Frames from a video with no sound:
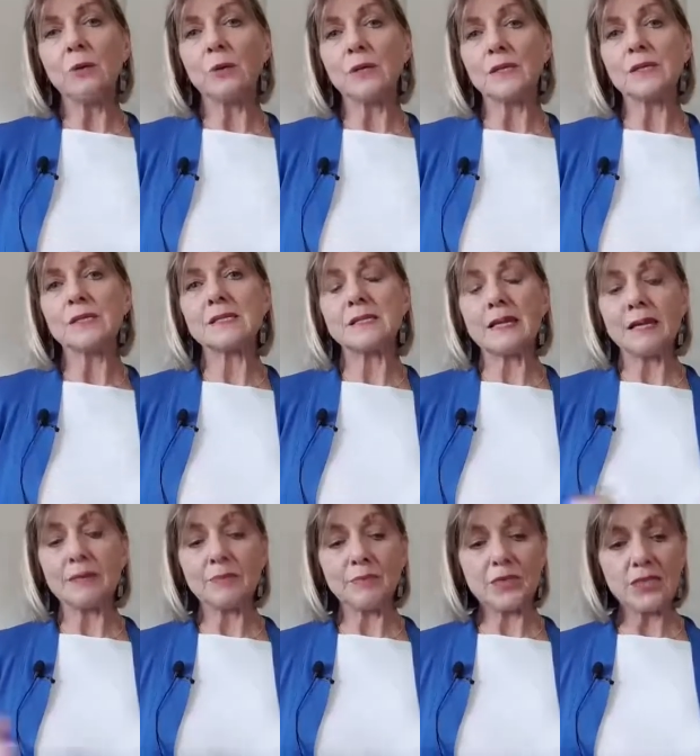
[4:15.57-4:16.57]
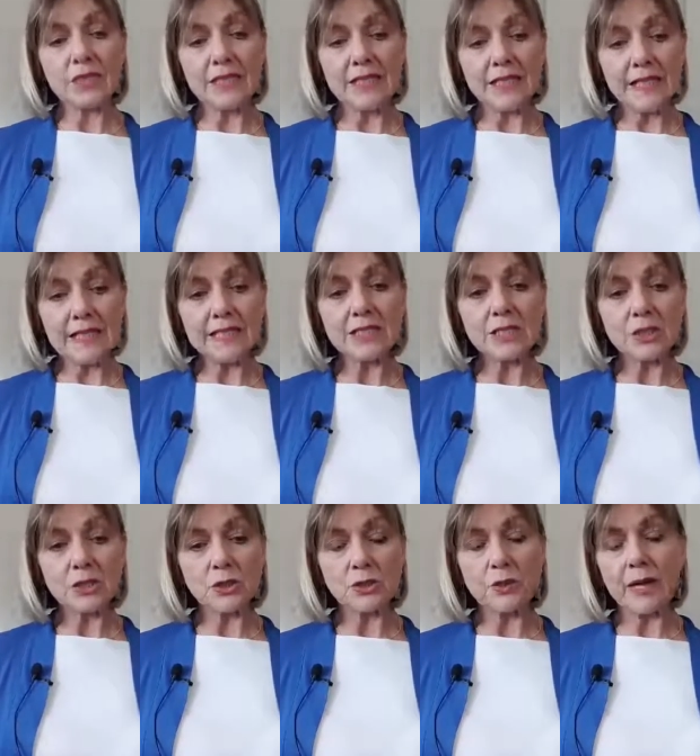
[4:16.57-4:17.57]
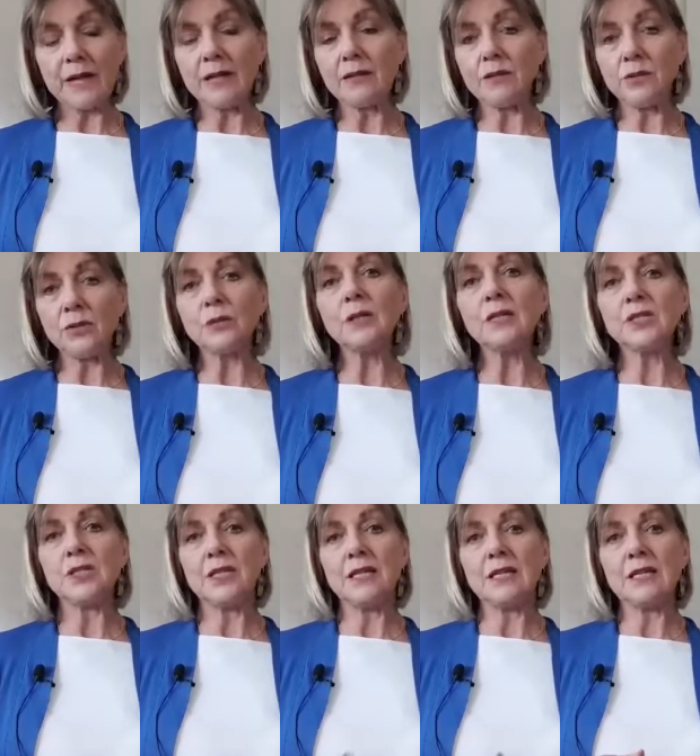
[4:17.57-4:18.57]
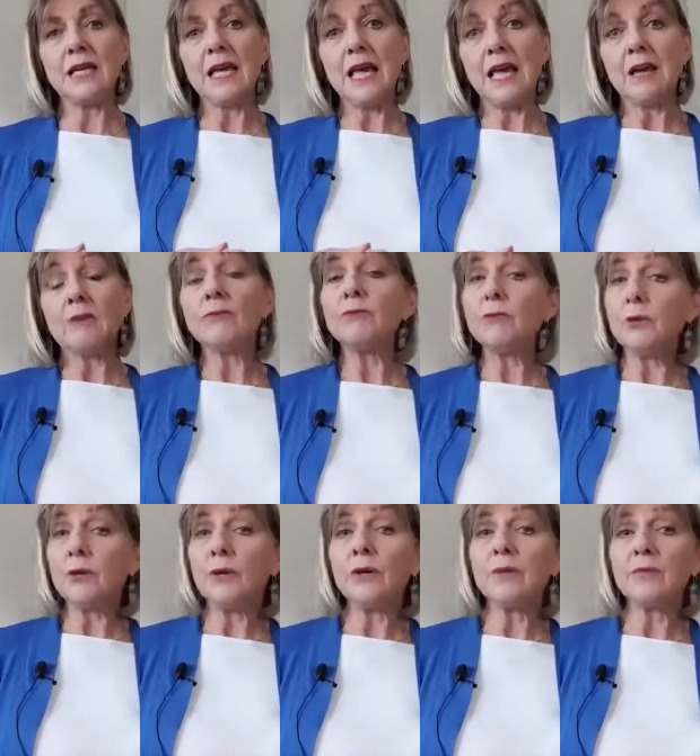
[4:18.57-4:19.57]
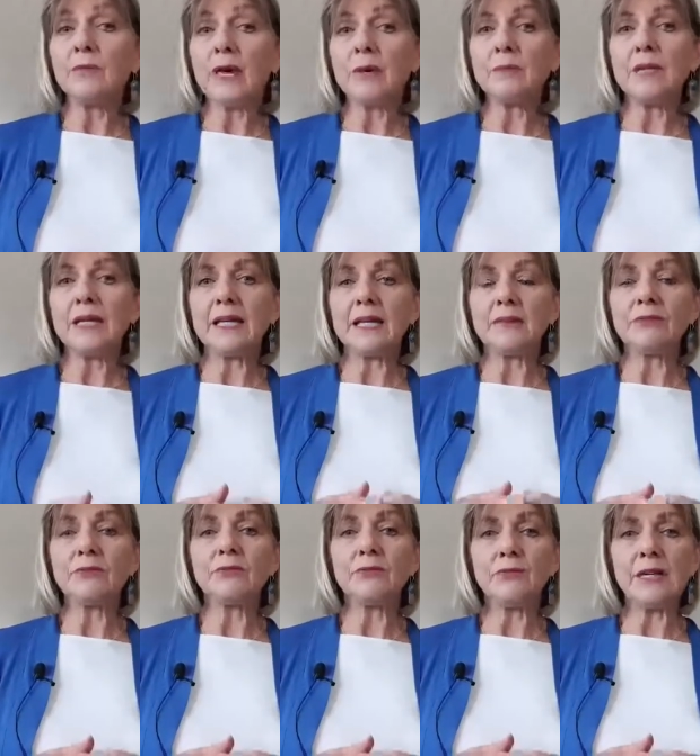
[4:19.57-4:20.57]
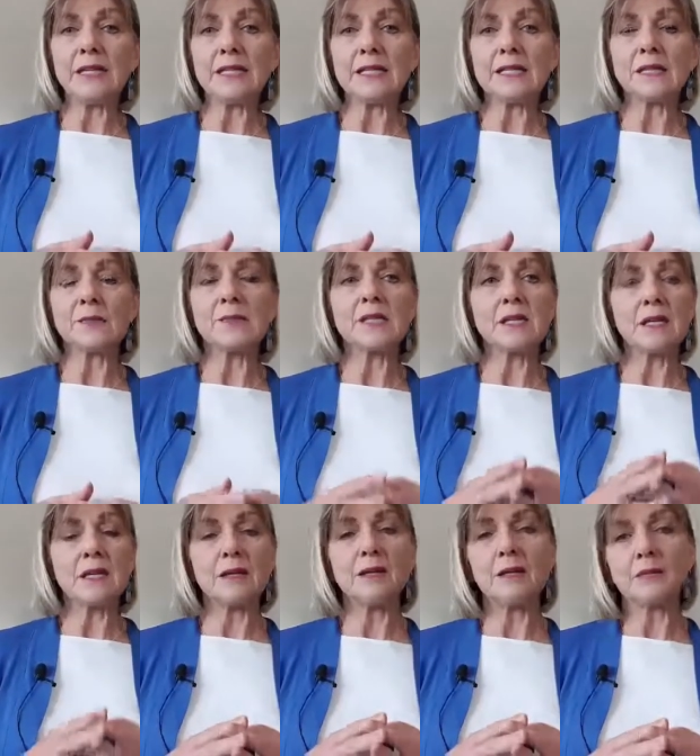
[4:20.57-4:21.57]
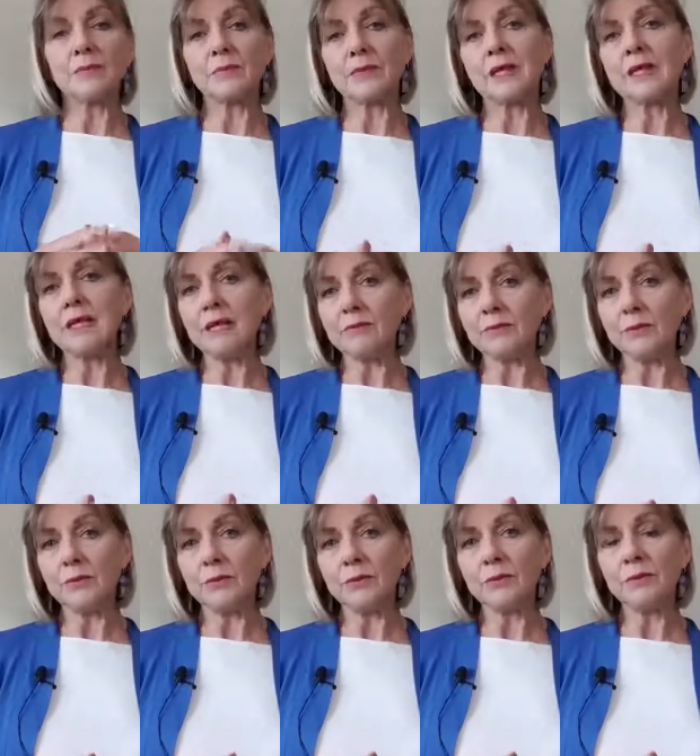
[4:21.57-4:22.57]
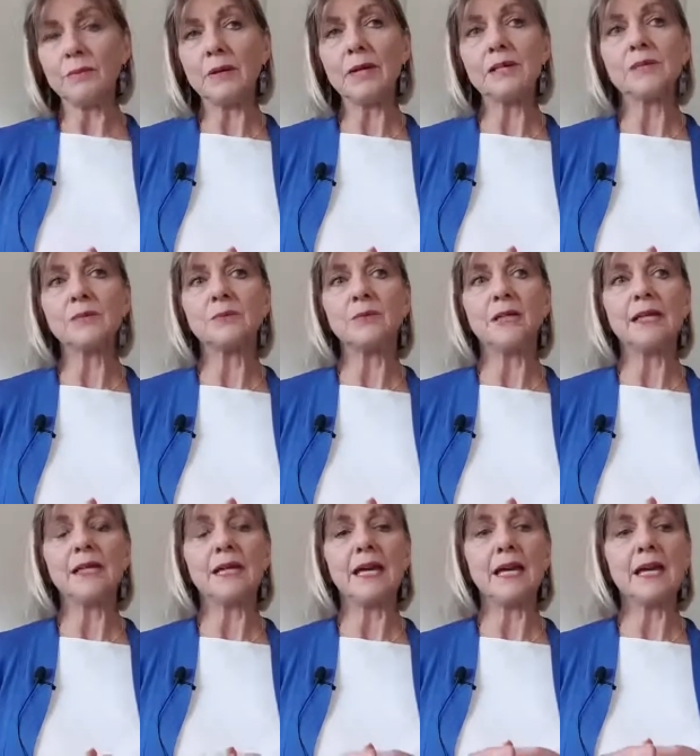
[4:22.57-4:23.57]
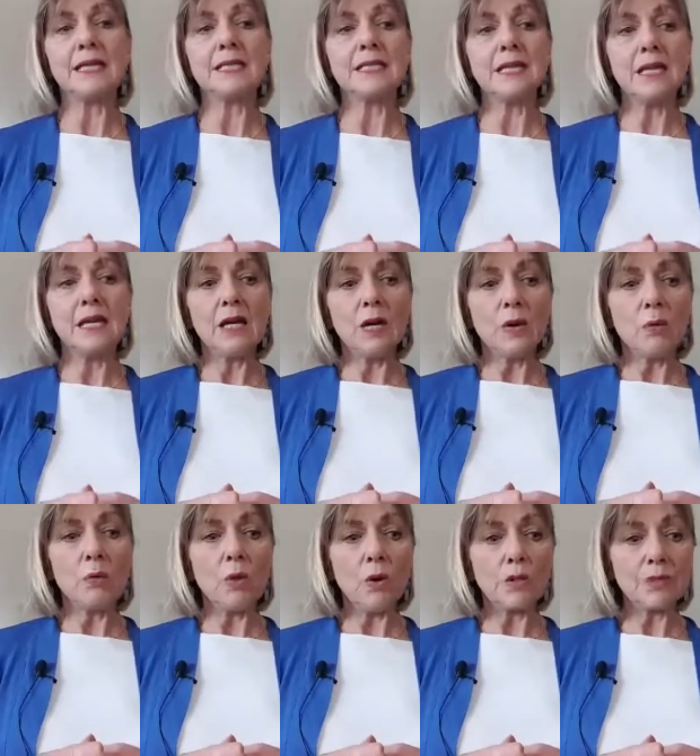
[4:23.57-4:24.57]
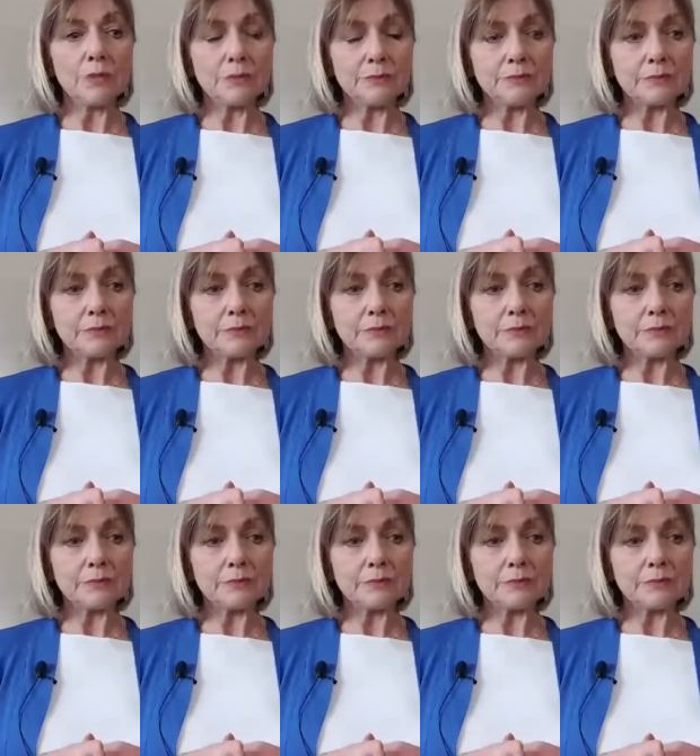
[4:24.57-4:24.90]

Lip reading: was she needed to do a eulogy for her family, for friends. It was a nephew who'd passed away. And what